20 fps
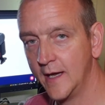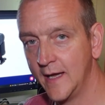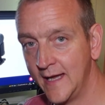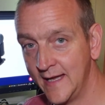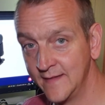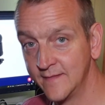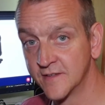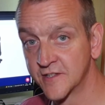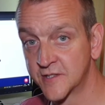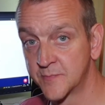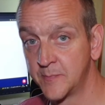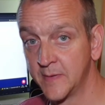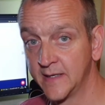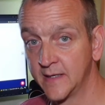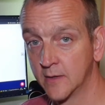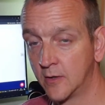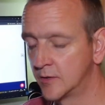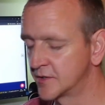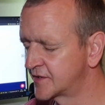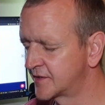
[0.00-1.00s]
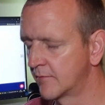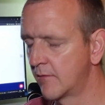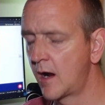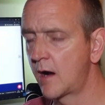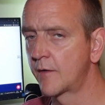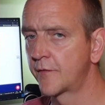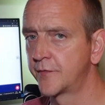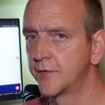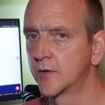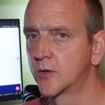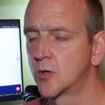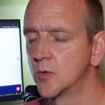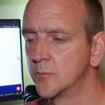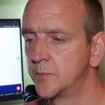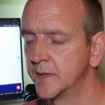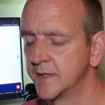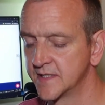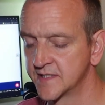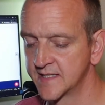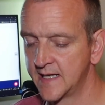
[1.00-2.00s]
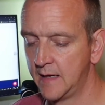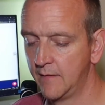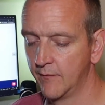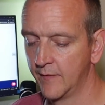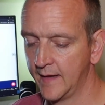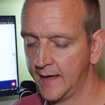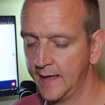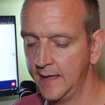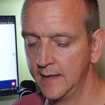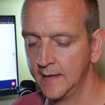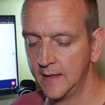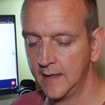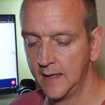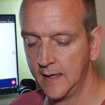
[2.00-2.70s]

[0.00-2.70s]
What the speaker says: in the Speedlites. There are a few companies out there